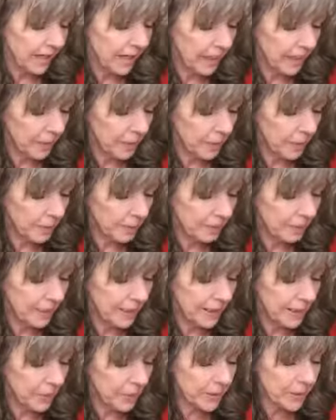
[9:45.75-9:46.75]

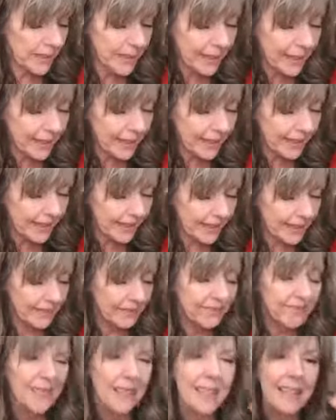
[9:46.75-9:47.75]
But number 10